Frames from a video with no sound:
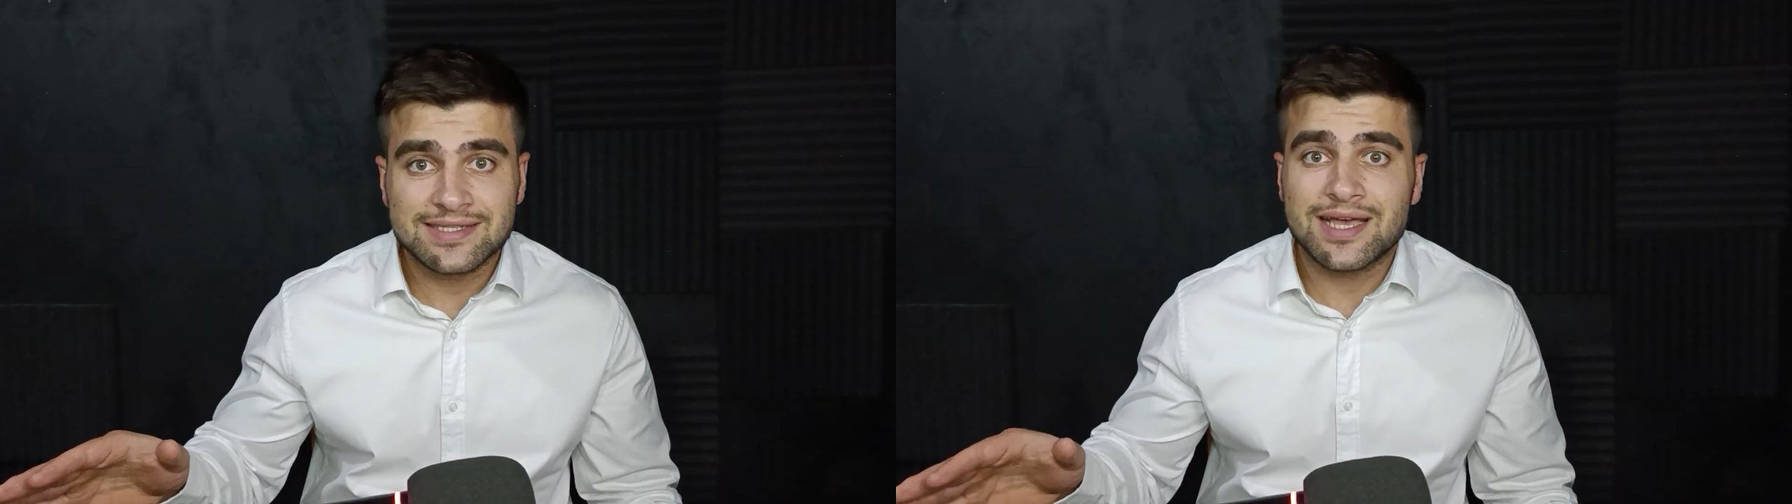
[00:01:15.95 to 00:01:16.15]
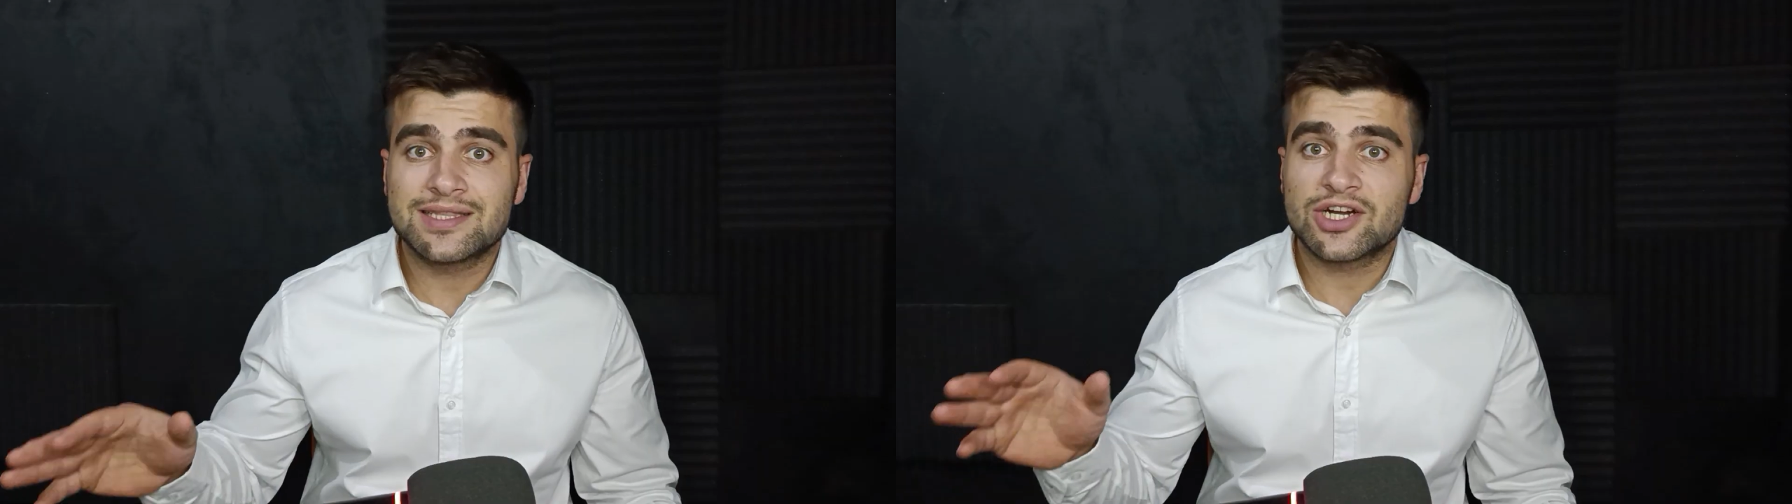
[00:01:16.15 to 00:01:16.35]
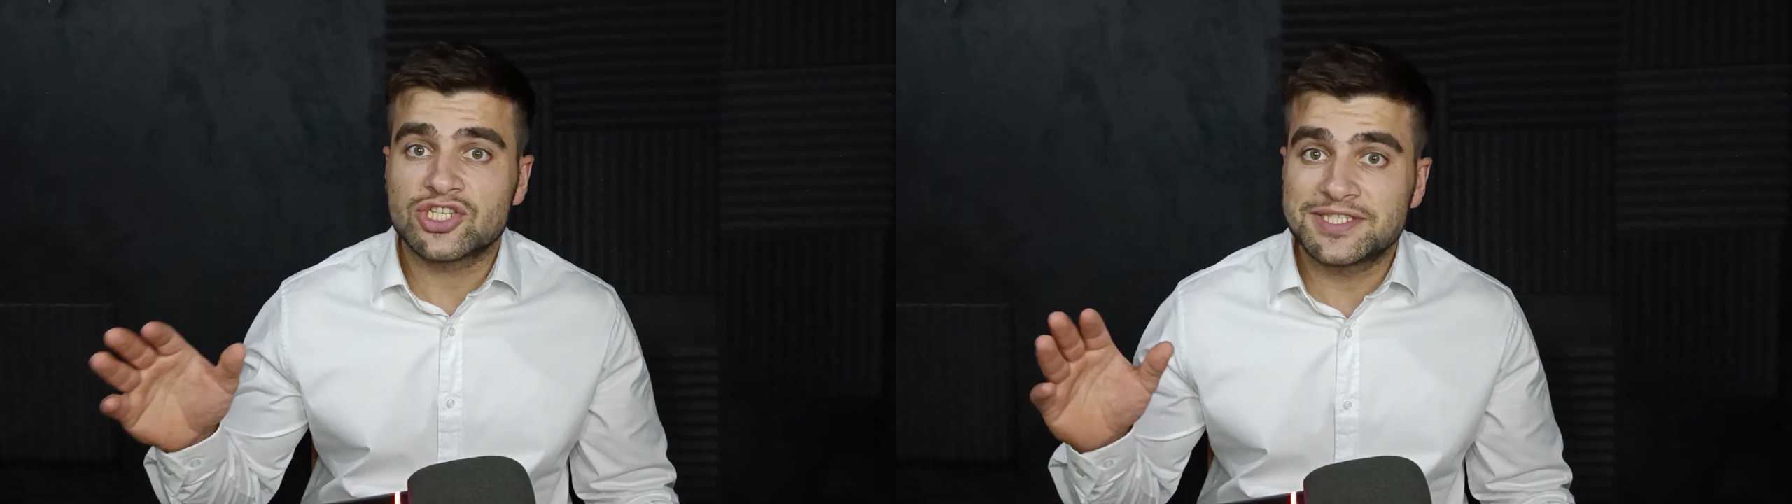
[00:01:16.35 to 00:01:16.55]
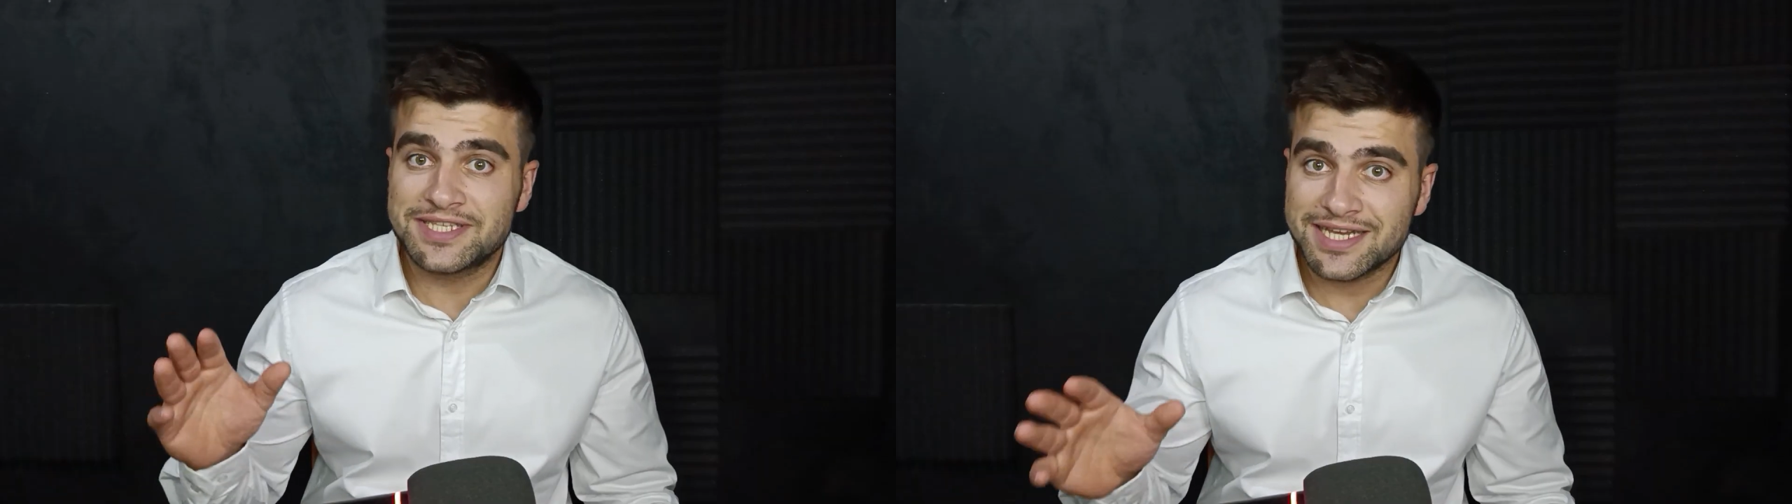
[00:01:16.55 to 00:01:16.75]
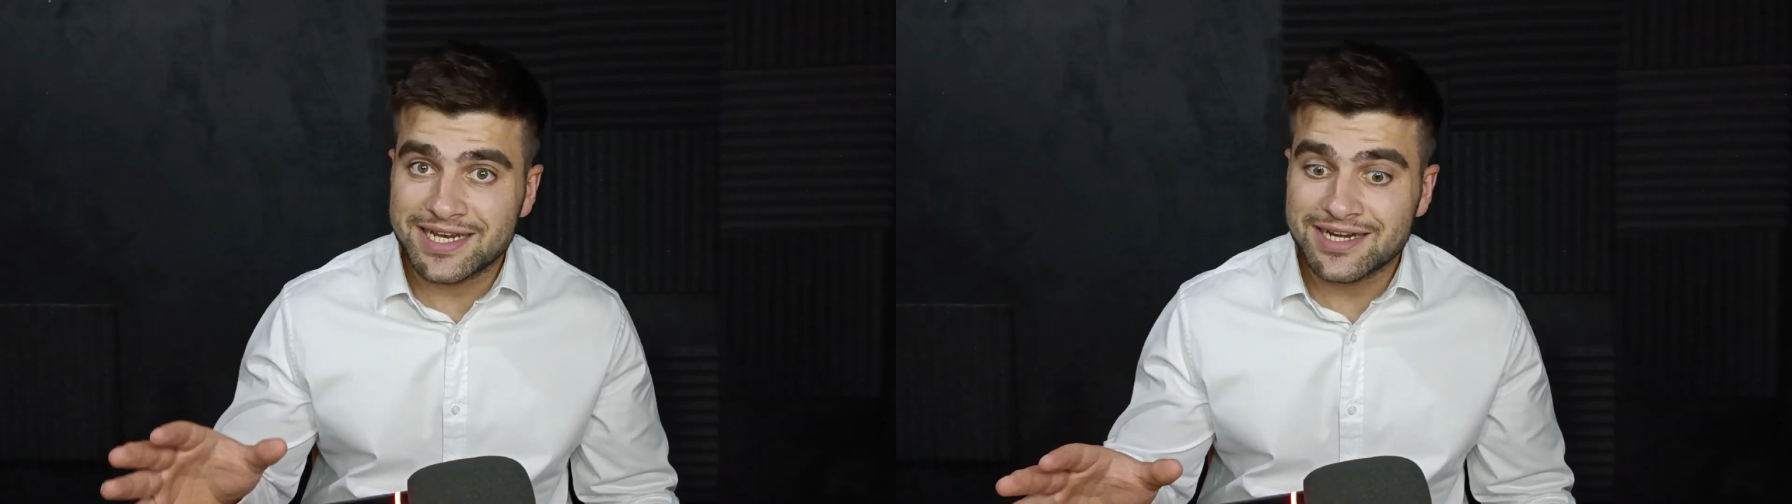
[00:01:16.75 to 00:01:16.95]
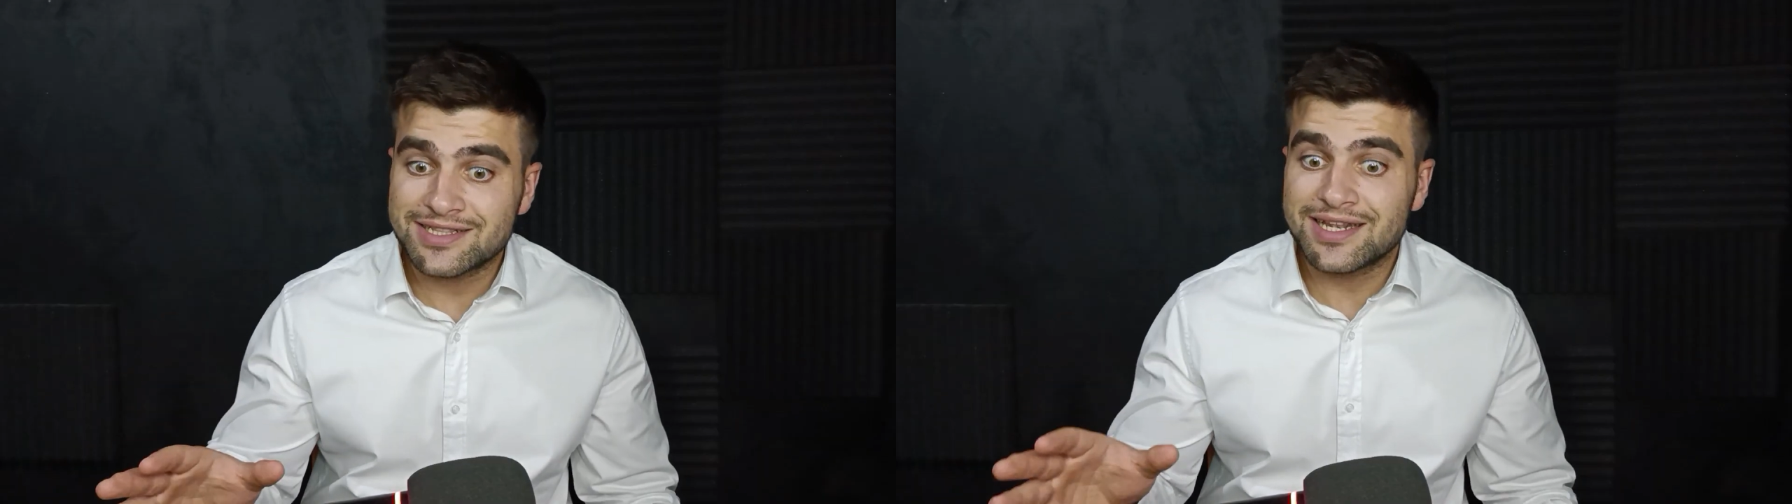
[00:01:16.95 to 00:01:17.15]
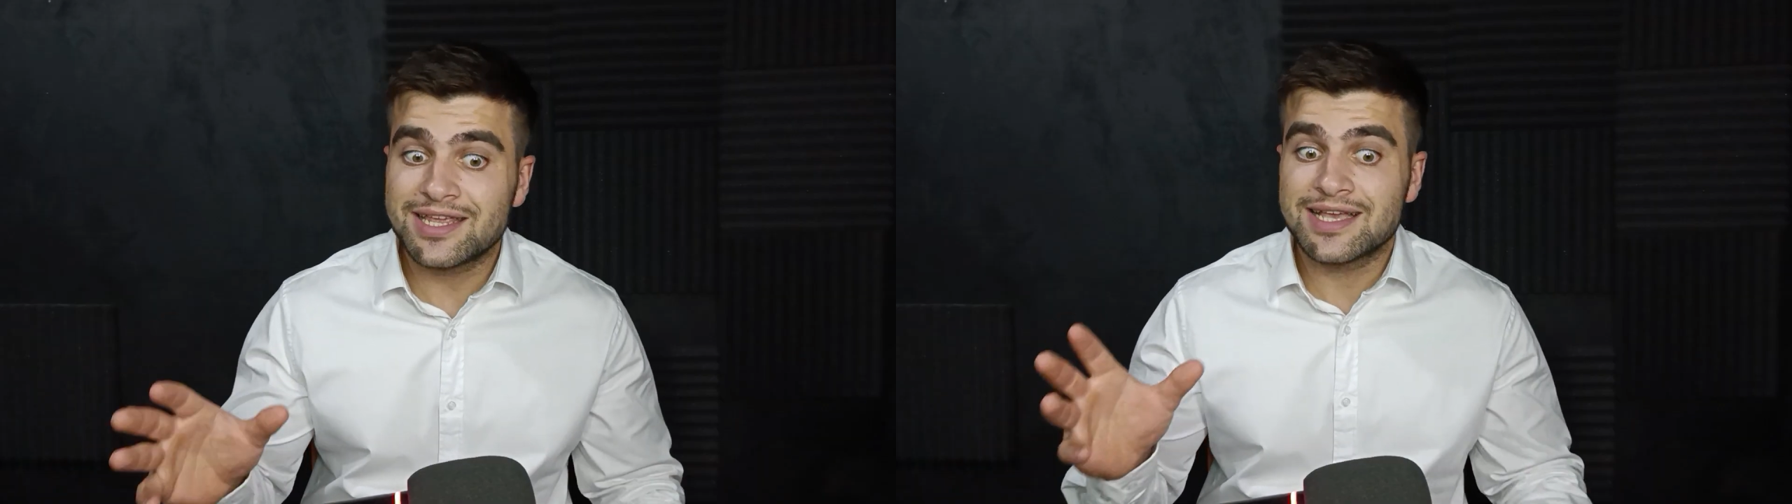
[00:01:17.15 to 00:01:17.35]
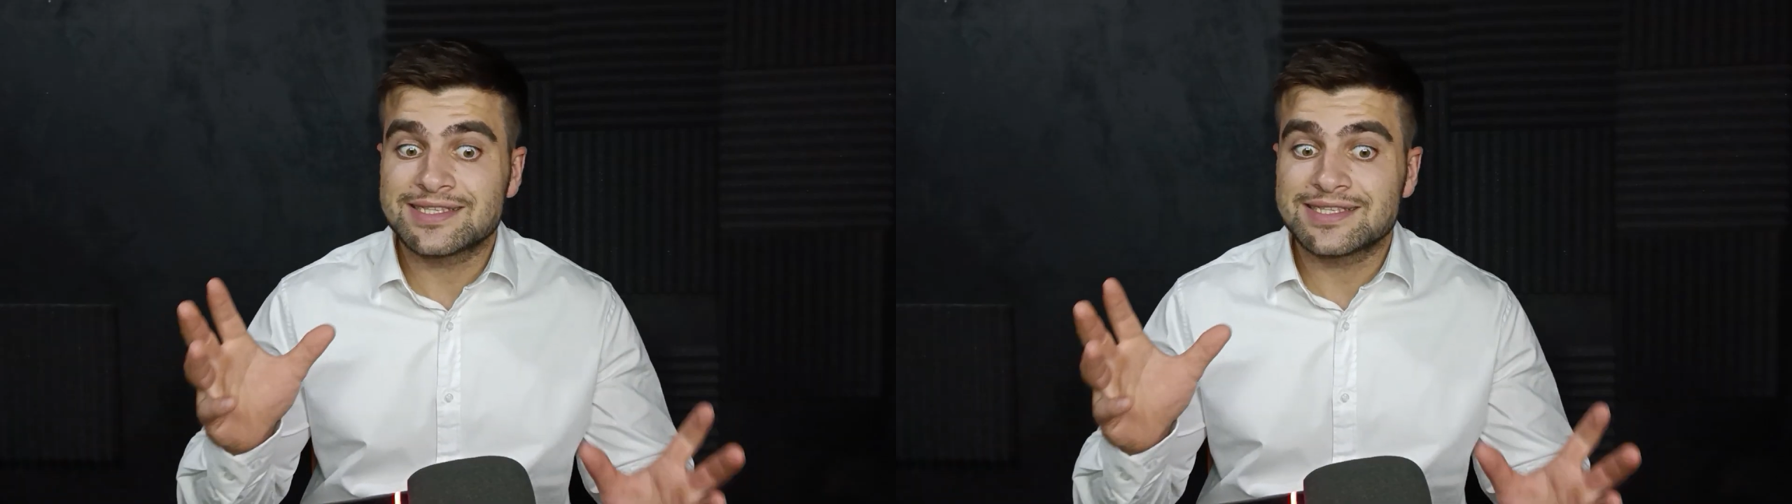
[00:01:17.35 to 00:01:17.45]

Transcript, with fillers: that are secretly